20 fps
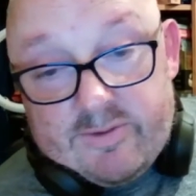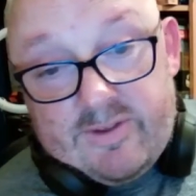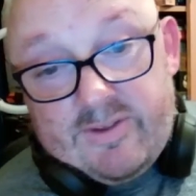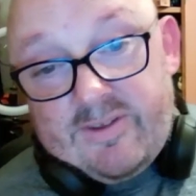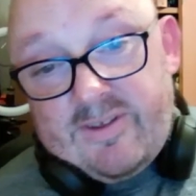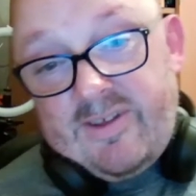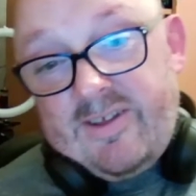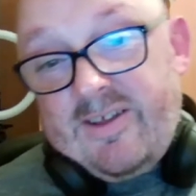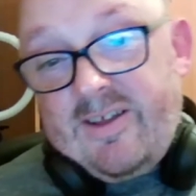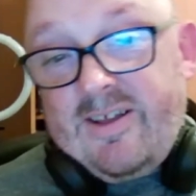
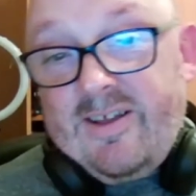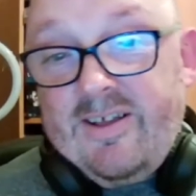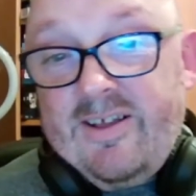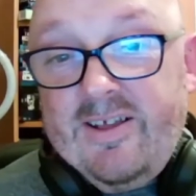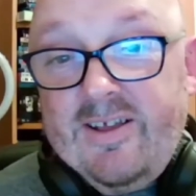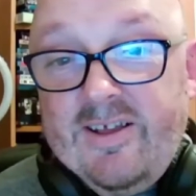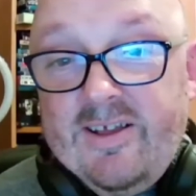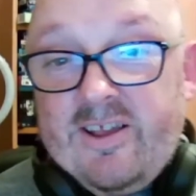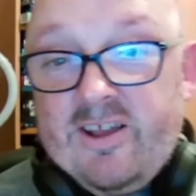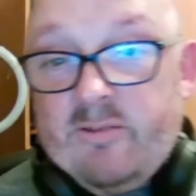
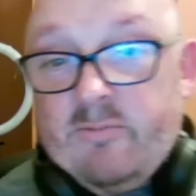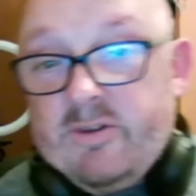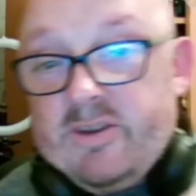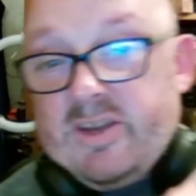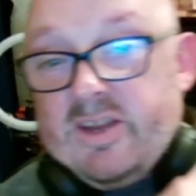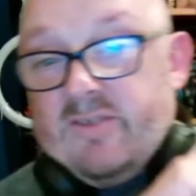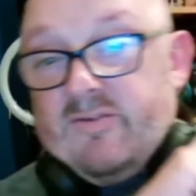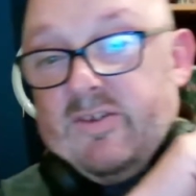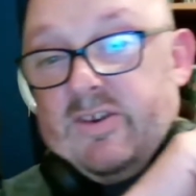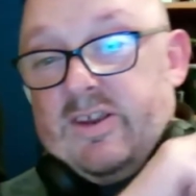Got my
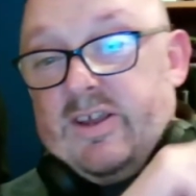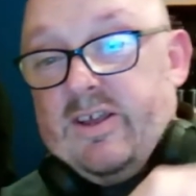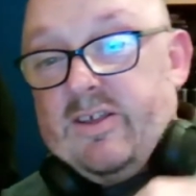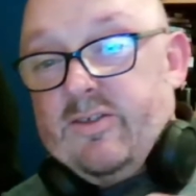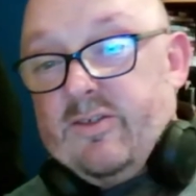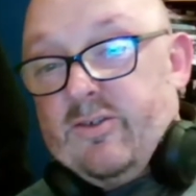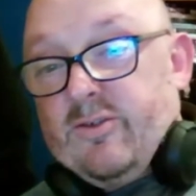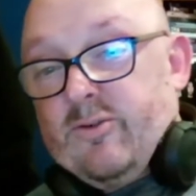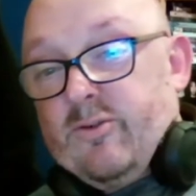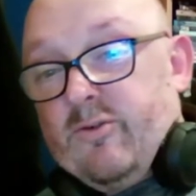DVDs
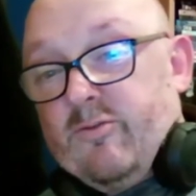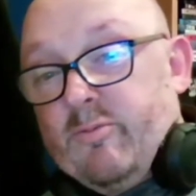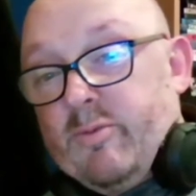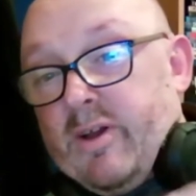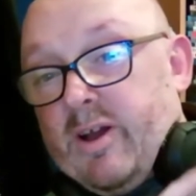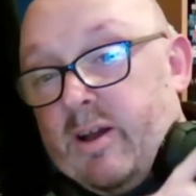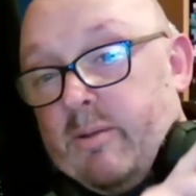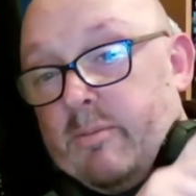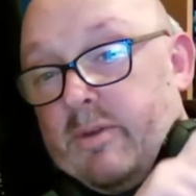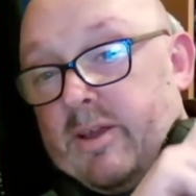and stuff
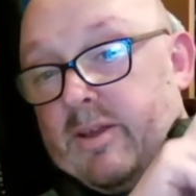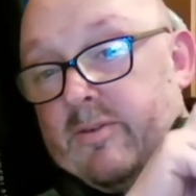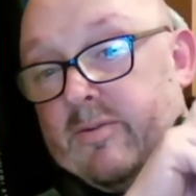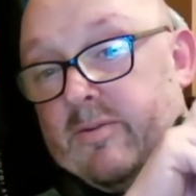behind me,